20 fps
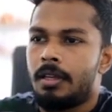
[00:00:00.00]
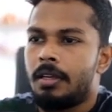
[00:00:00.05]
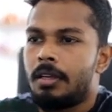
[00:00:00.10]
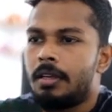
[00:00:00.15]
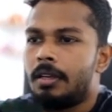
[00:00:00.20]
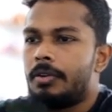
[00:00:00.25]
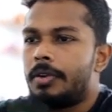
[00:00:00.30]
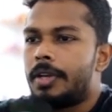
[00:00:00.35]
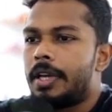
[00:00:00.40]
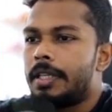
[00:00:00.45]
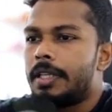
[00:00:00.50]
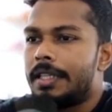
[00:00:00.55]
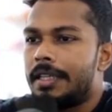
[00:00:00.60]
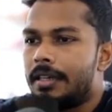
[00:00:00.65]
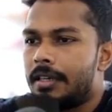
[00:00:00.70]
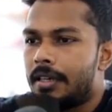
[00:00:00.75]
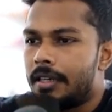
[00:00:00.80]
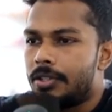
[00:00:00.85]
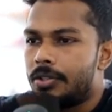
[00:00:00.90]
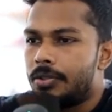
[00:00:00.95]
Okay, I think
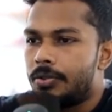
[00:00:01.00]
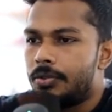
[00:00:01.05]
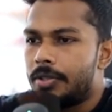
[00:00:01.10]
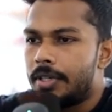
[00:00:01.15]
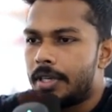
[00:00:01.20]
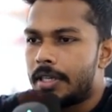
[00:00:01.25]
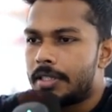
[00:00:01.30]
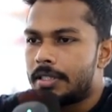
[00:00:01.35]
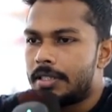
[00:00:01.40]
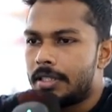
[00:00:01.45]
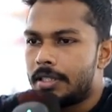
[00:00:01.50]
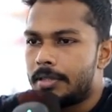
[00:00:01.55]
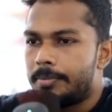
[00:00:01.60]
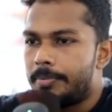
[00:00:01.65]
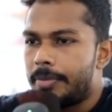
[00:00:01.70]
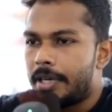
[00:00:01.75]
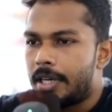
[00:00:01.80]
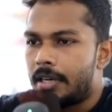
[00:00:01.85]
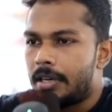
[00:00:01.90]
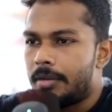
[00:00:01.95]
I should access
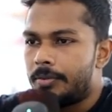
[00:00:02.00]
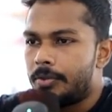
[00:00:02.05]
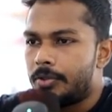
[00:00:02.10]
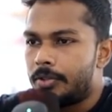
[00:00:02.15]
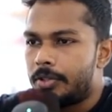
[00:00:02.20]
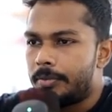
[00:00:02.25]
params.